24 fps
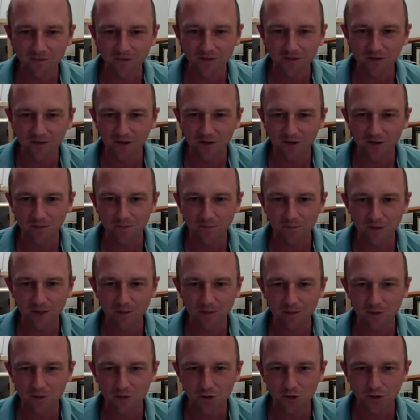So
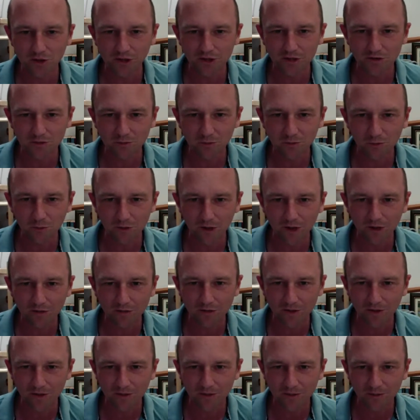people joining us from all
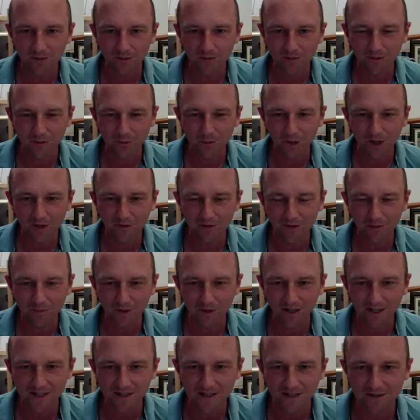over the
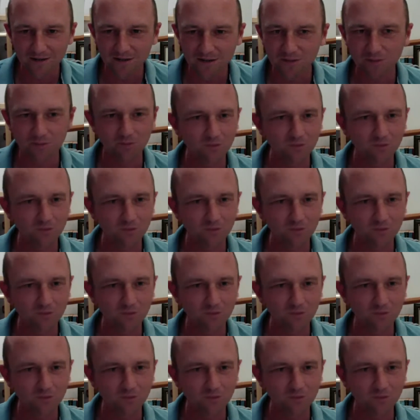place and